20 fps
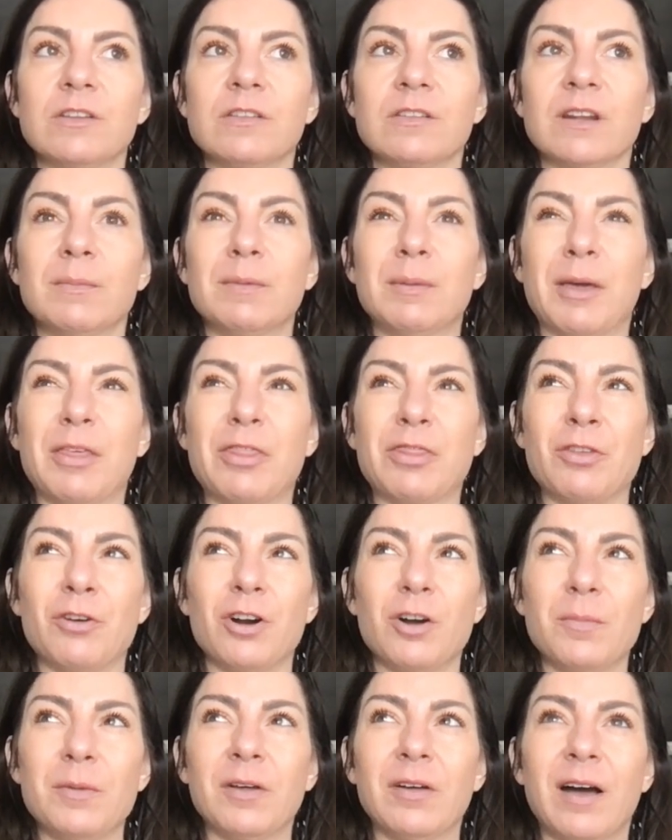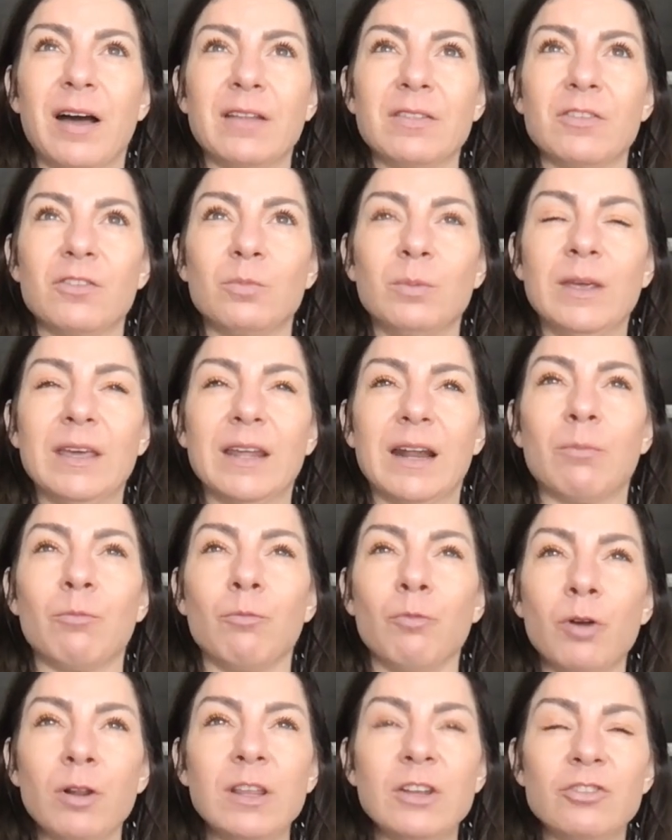This is going to be my third meal out this week and
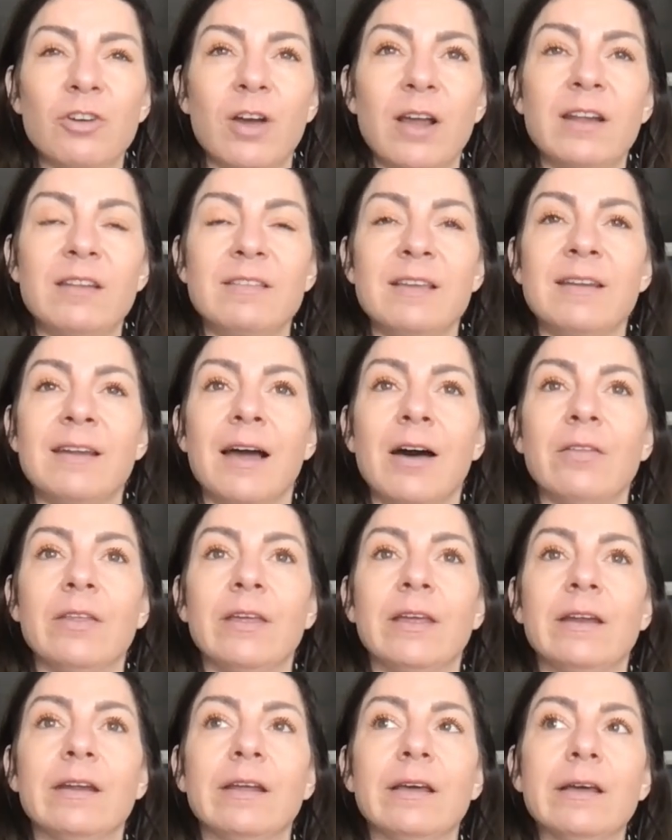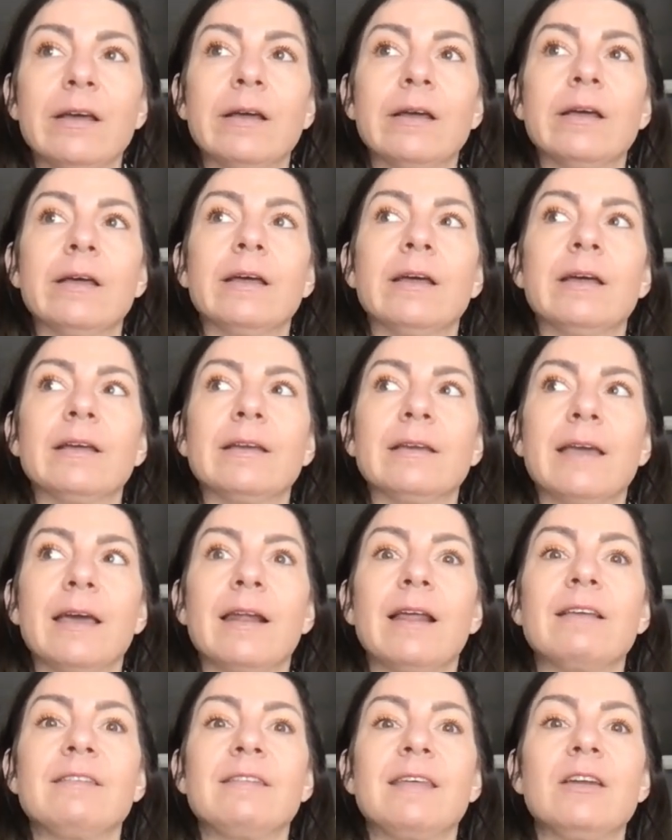I'm really trying to stay dialed in
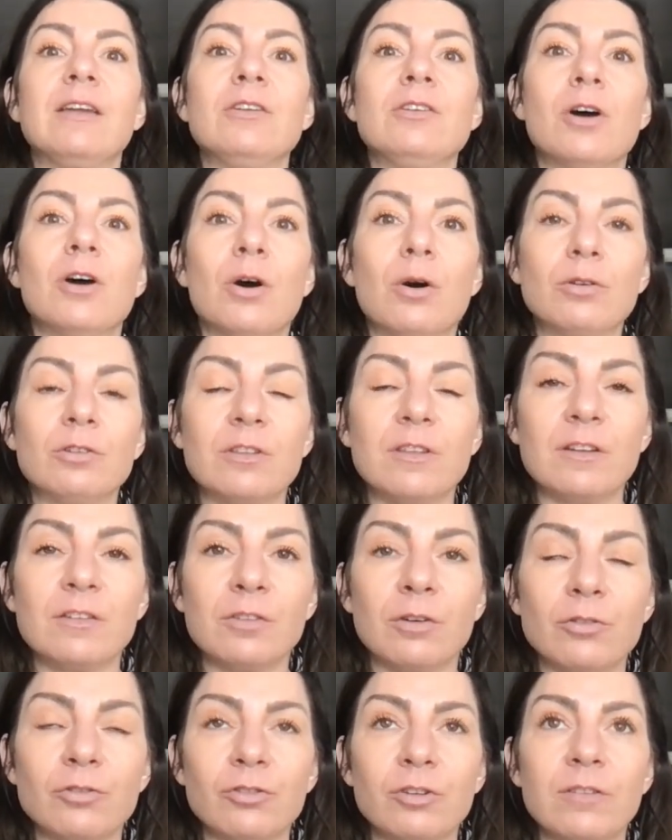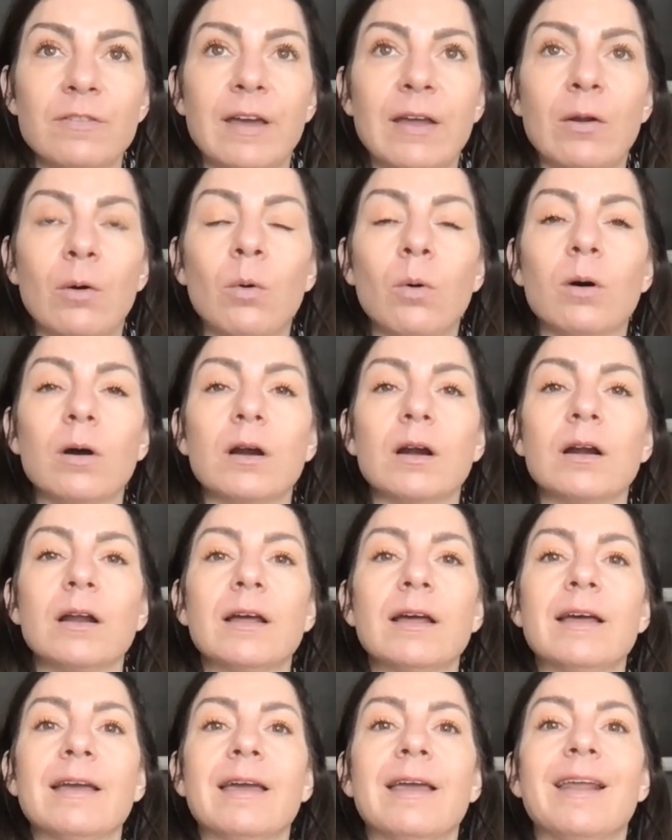can I say no to this social event
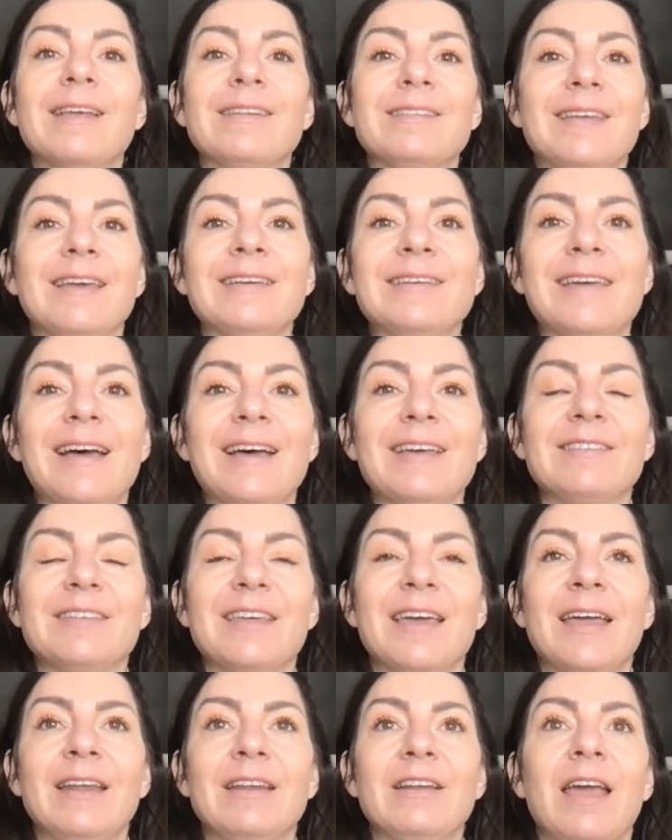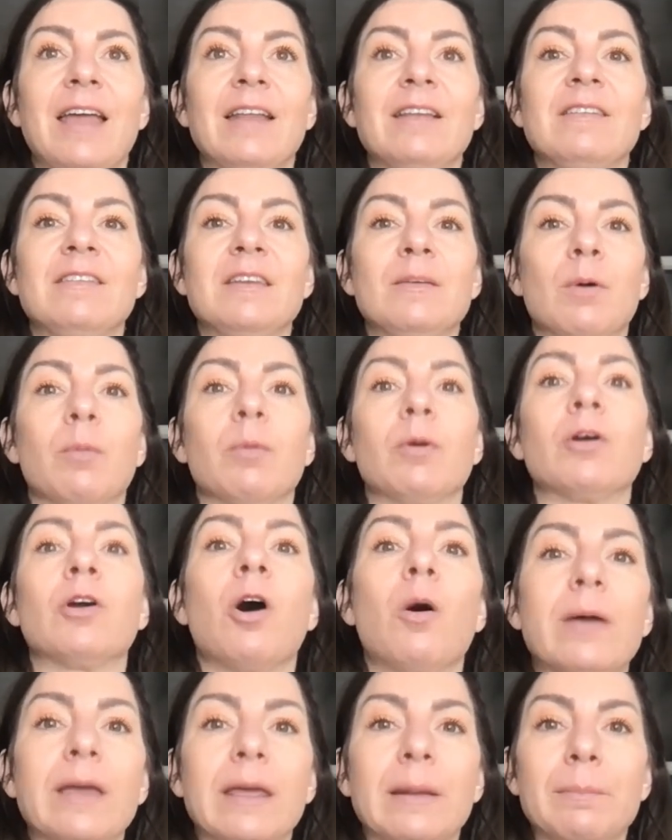or can I say yes and and see where we're
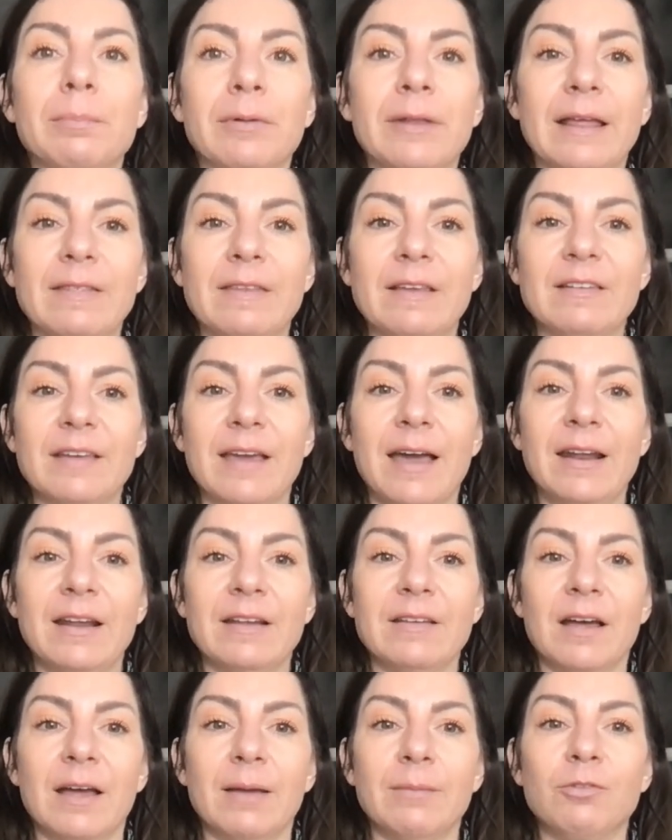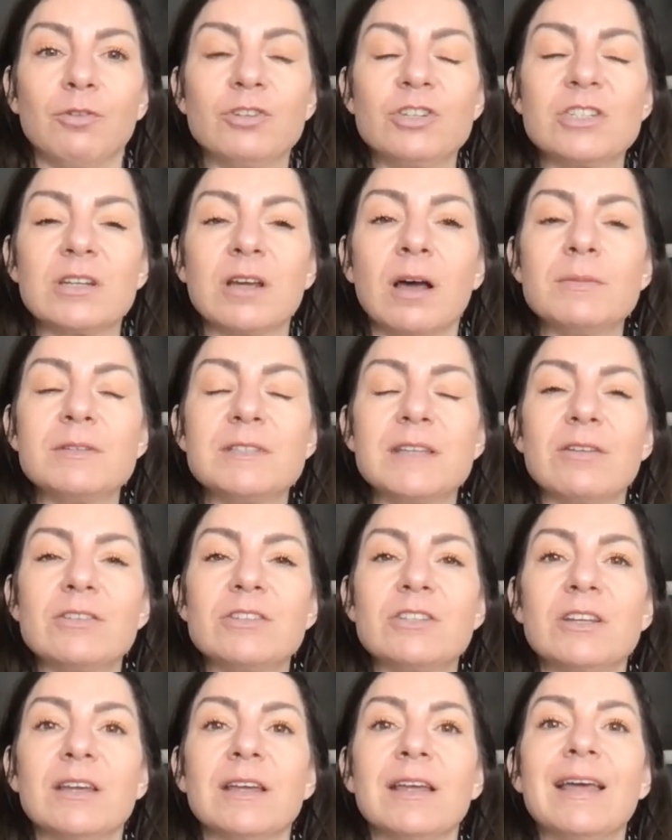going and plan things ahead of time? So it just comes
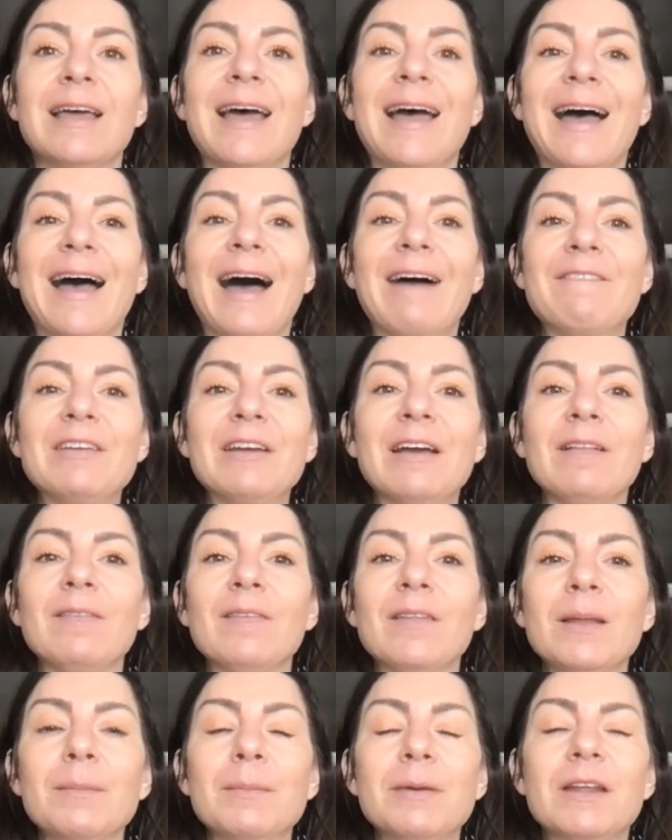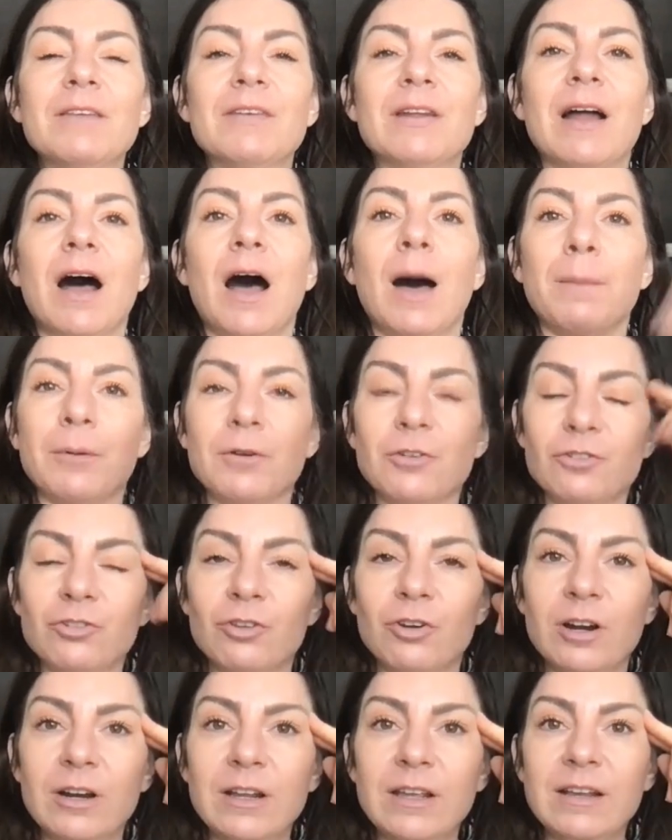down to having a little bit of an
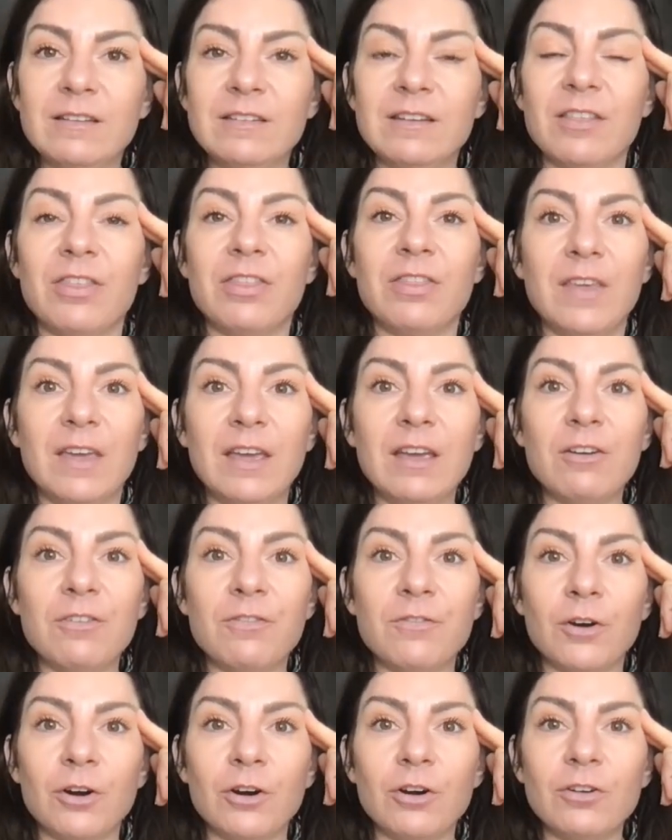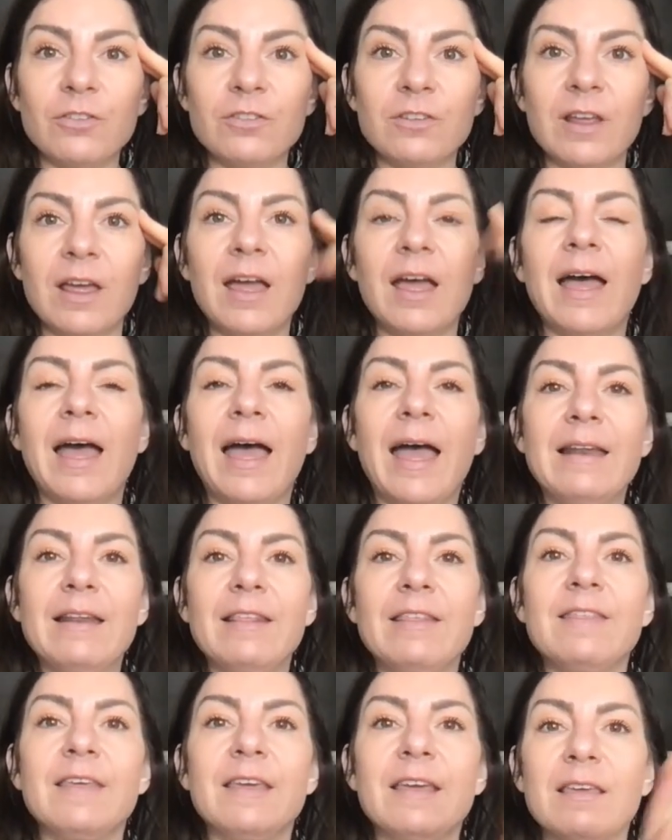opportunity to think first
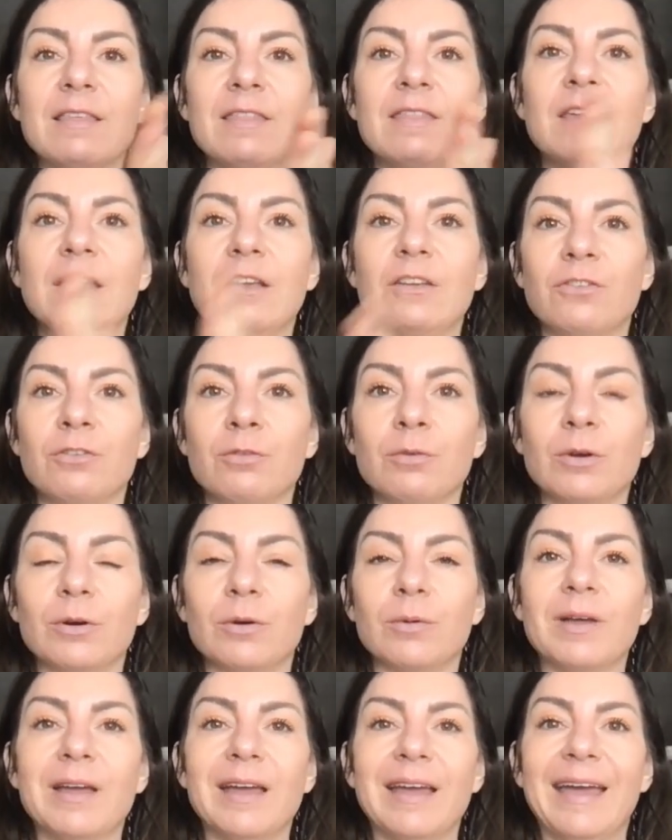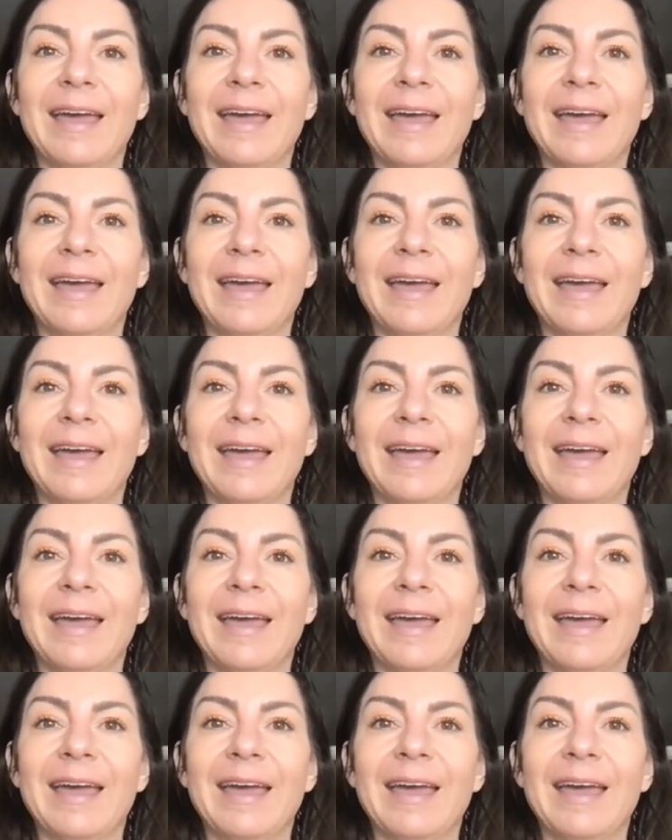and think things through.